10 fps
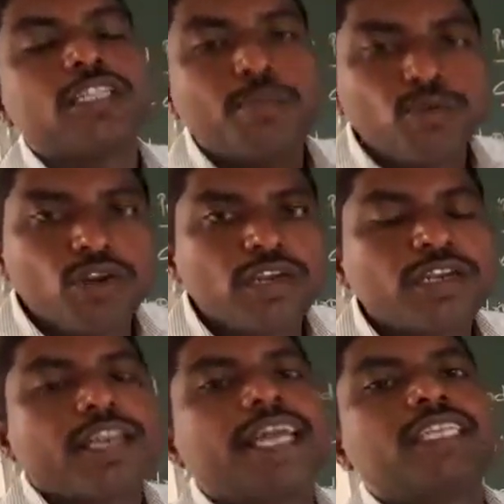pollen
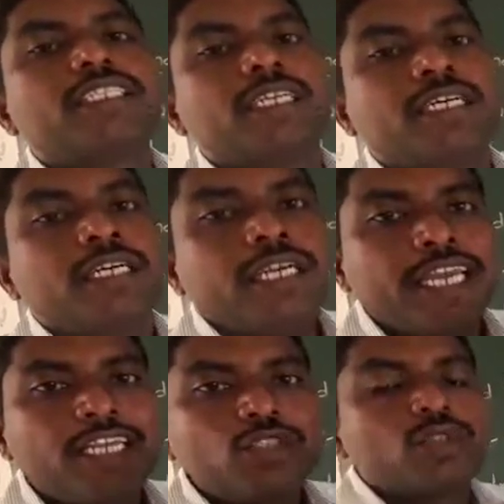grains
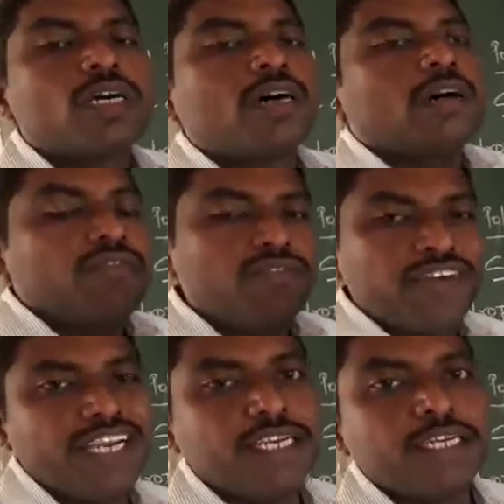into the
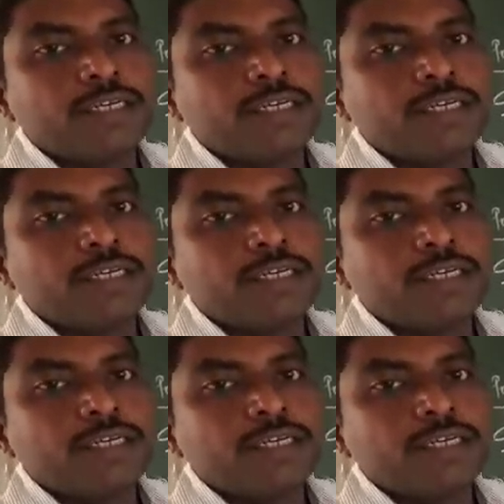wind.